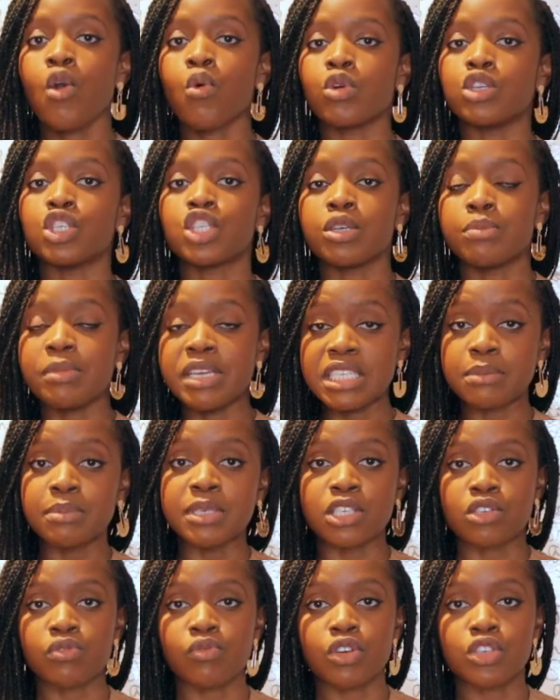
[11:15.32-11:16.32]
when she meets
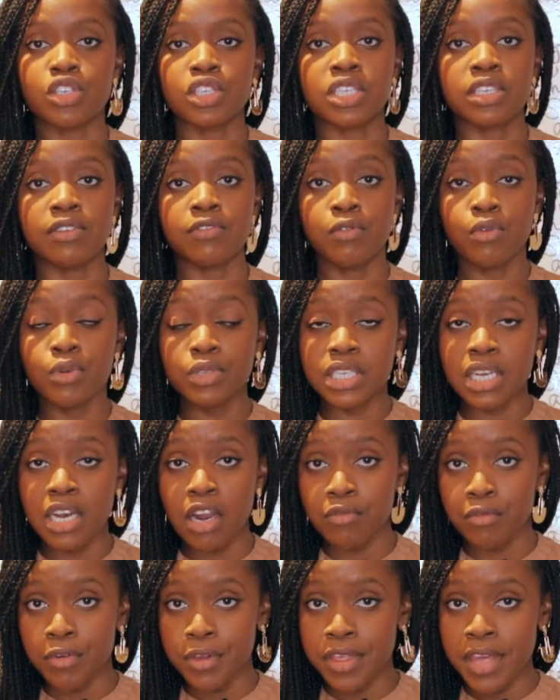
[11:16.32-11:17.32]
Mr. Rochester, falls in
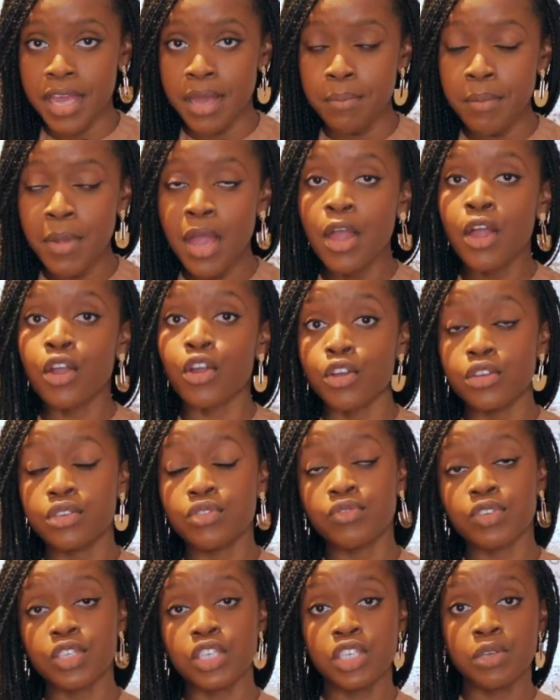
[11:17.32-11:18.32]
love with him, goes
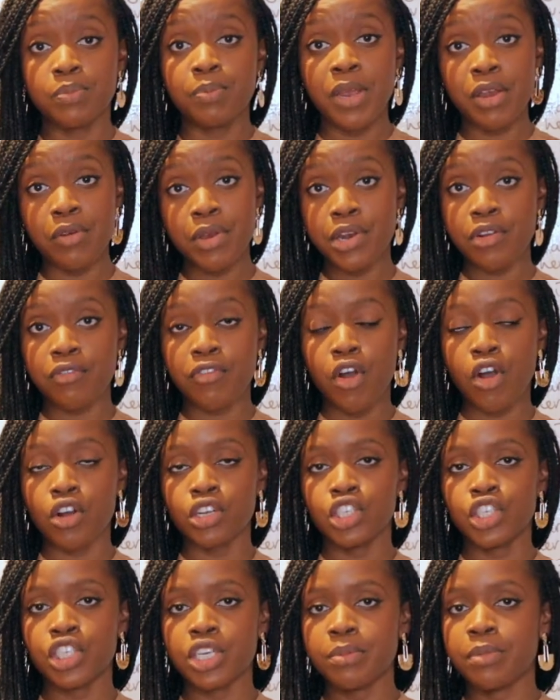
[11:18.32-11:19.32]
through a period of
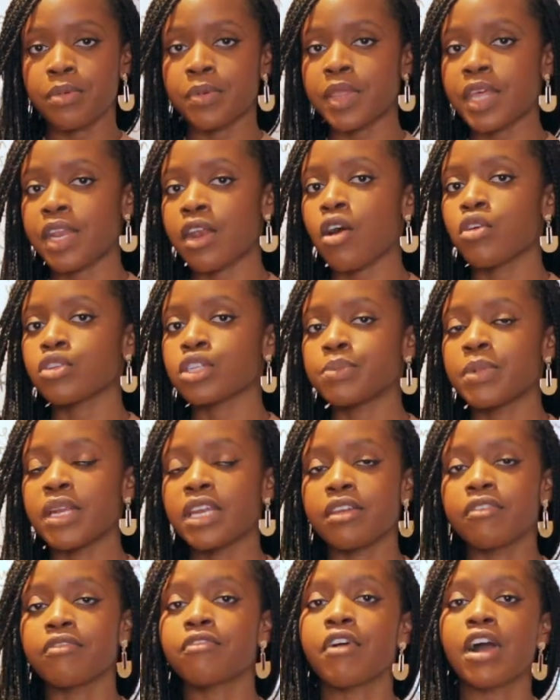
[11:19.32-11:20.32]
hardship, but then
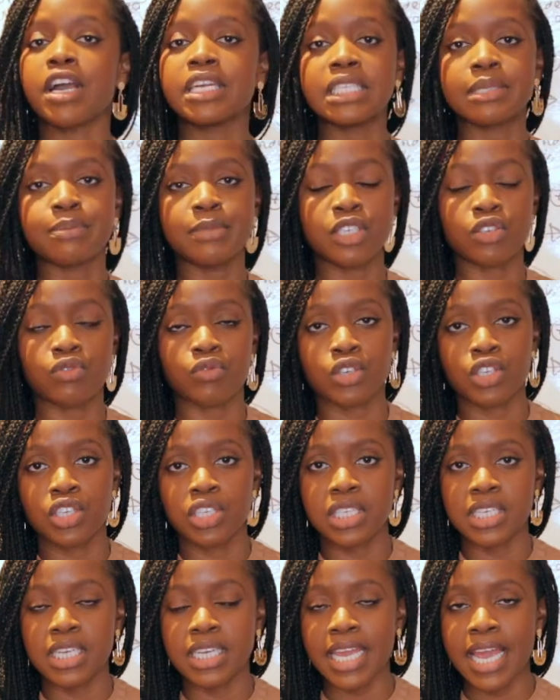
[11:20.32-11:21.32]
ultimately finds Mr.
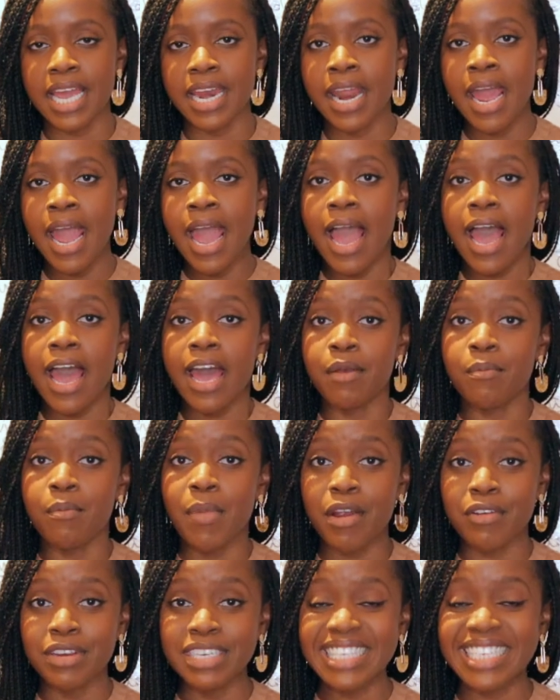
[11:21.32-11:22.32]
Rochester again and
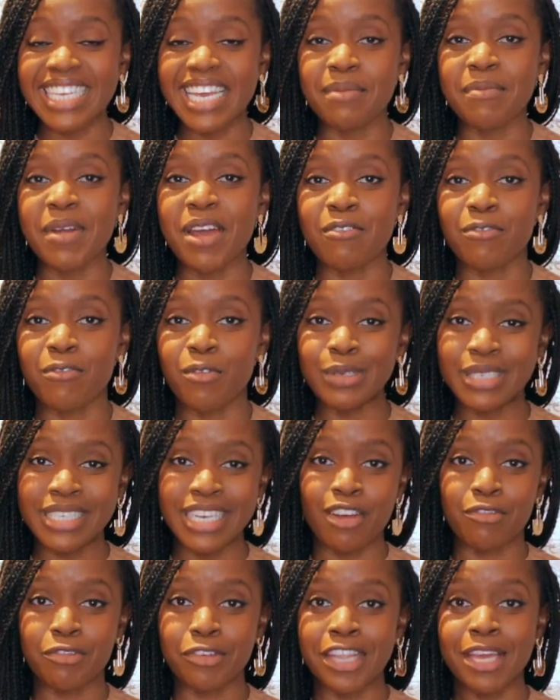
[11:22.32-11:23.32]
marries him and falls
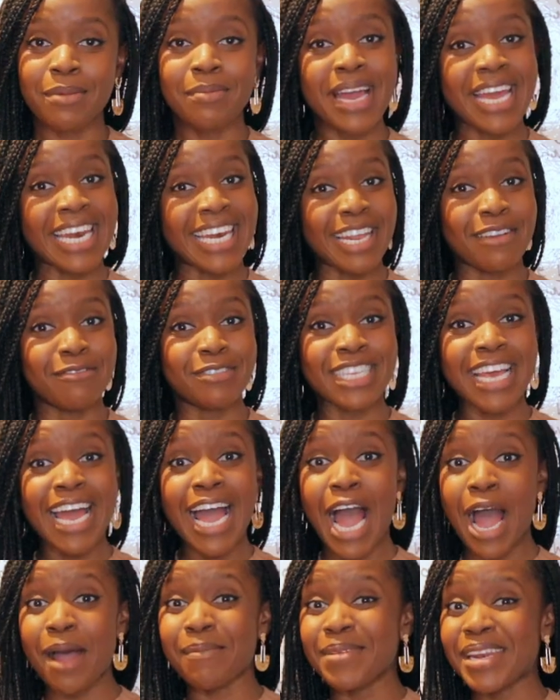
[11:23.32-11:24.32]
in love with him and lives
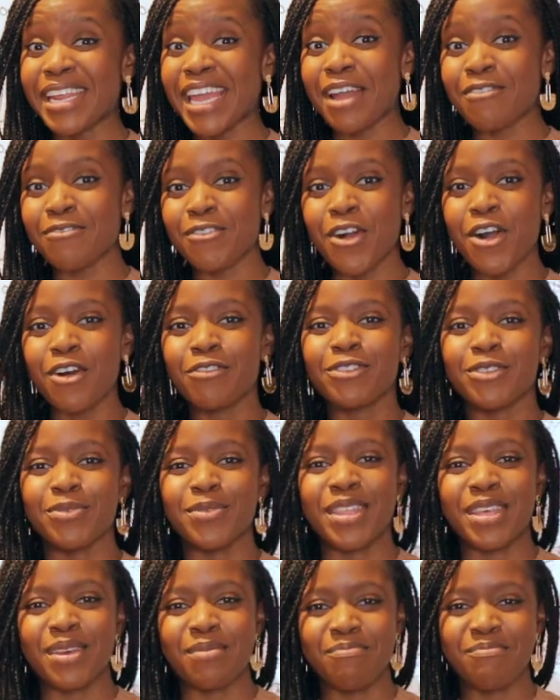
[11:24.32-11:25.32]
happily ever after
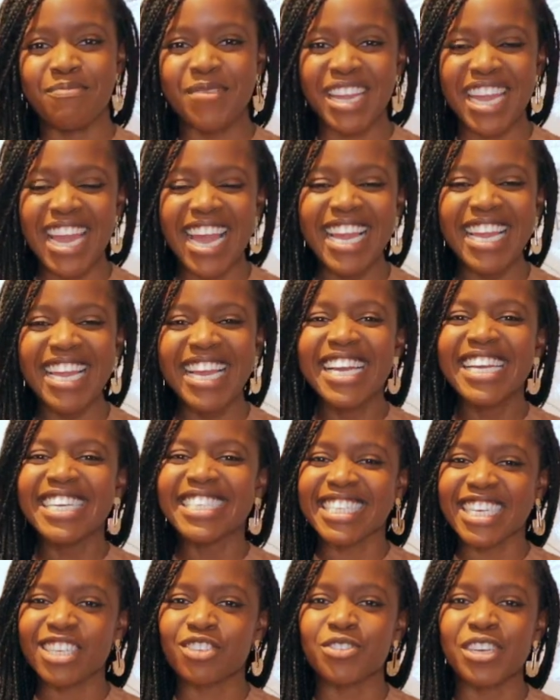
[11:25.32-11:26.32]
with him. Okay,
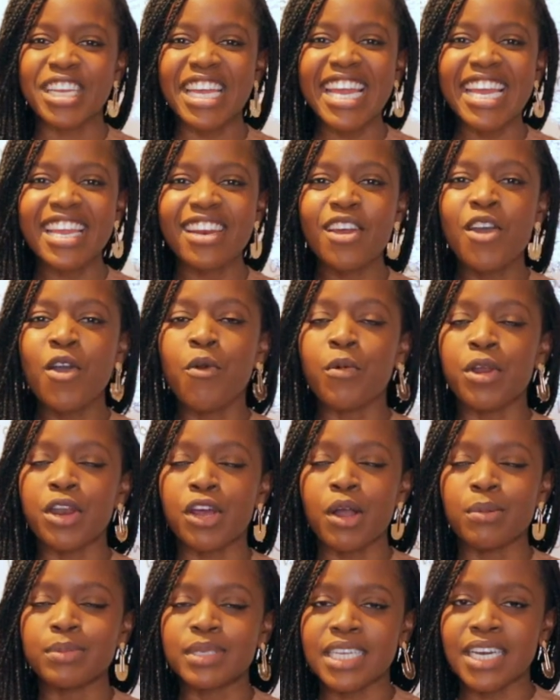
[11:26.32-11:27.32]
so that's really it when
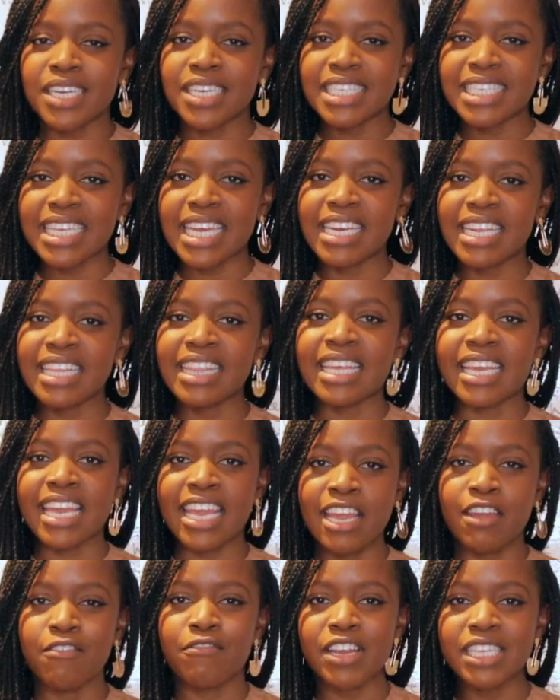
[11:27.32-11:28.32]
it comes to understanding the
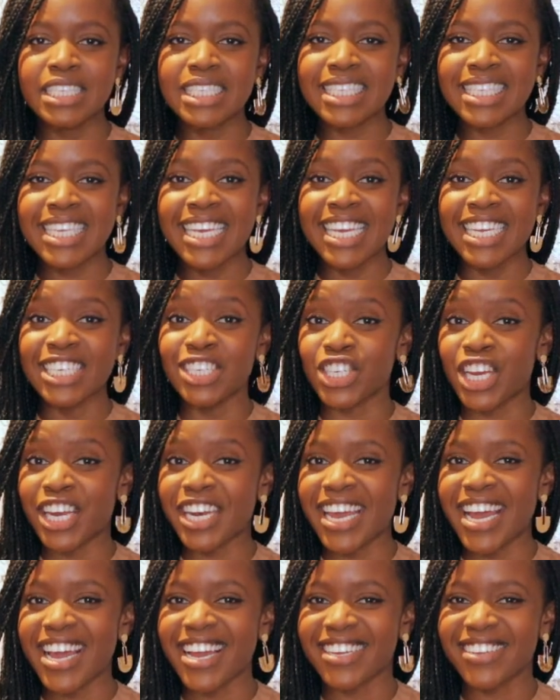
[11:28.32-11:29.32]
key events in
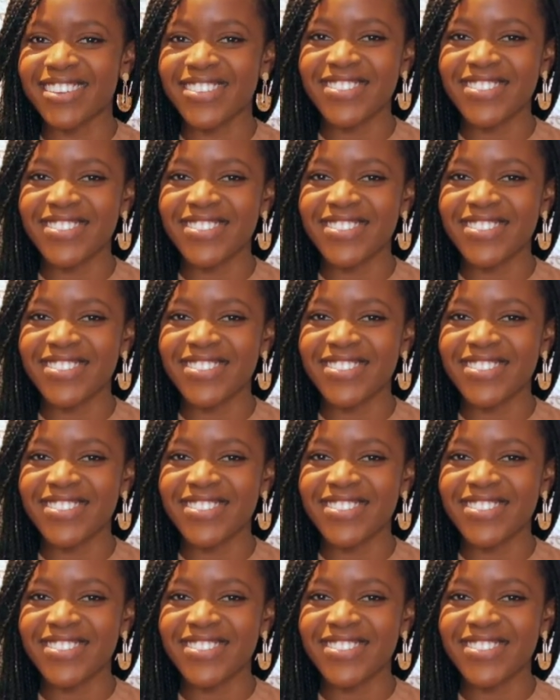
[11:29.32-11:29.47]
Jane Eyre.